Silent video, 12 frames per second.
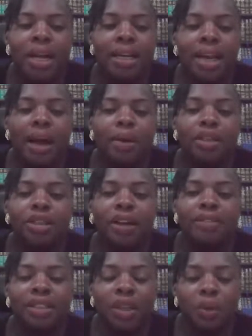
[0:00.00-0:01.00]
Now, in
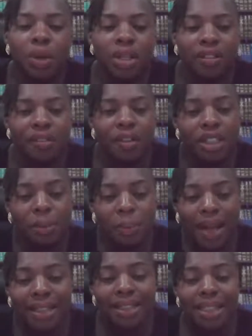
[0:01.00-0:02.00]
drafting the will, the first
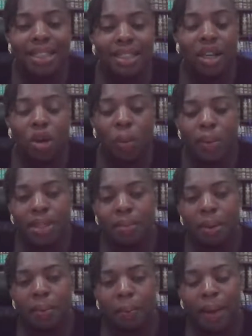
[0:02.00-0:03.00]
part is the
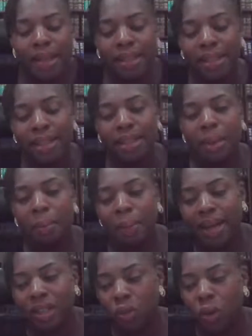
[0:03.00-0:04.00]
commencement part. This is the
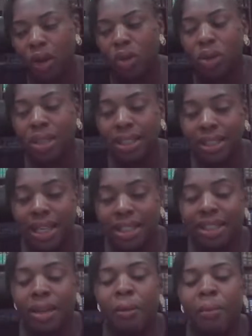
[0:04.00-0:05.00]
part where you
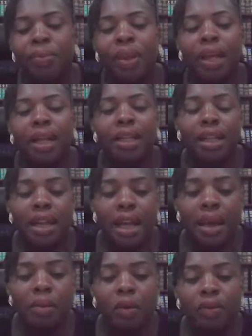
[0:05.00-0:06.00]
state the
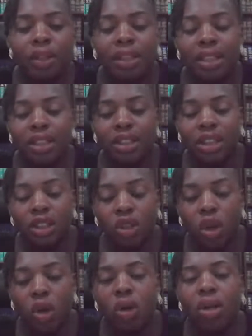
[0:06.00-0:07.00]
name of the
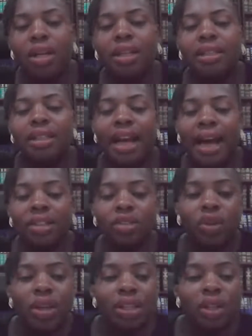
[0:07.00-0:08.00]
testator, the
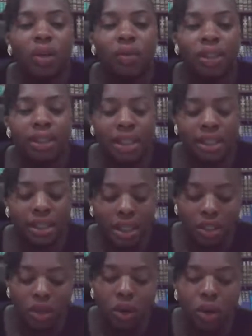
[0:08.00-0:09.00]
address of the
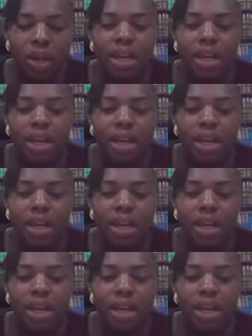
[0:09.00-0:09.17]
testator.